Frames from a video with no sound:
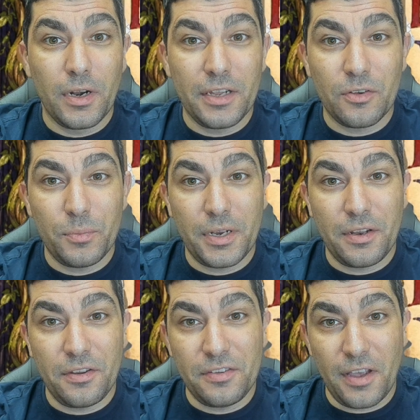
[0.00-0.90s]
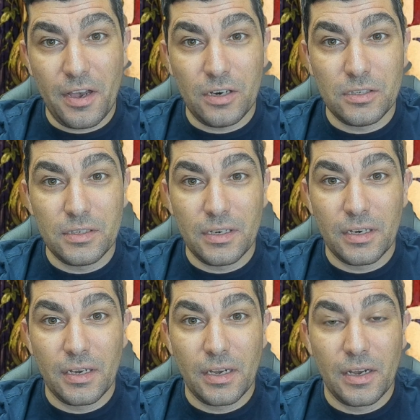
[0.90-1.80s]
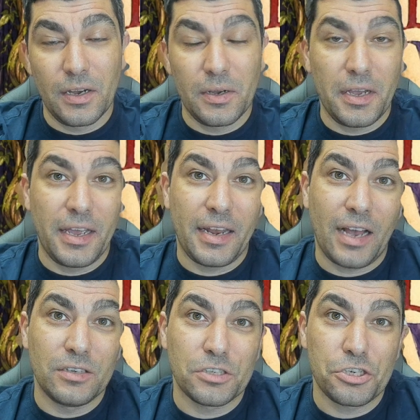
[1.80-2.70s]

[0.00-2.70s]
a little bit of detail, and I'll